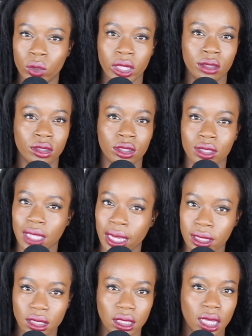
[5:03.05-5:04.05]
where there's
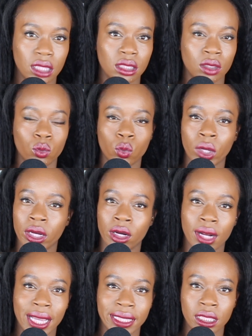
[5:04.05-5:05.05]
excess and
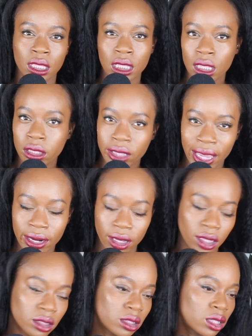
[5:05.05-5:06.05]
where I need that
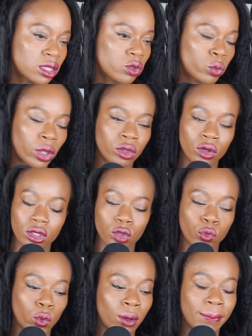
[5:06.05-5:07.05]
excess, whether it's
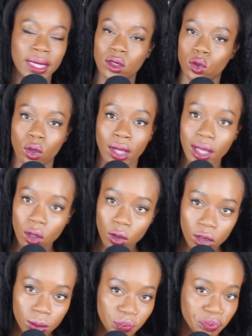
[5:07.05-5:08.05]
for mental
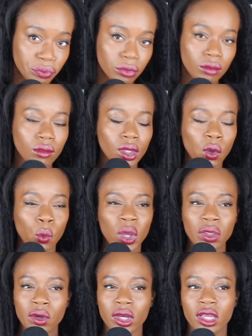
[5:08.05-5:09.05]
health,
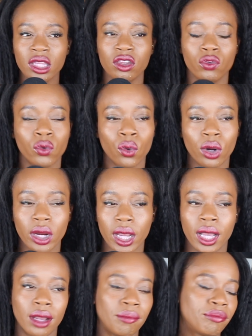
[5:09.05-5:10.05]
whether it's for,
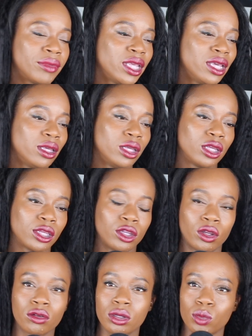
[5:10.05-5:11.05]

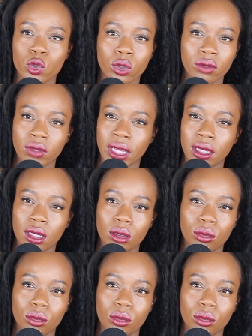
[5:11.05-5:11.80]
some sort of like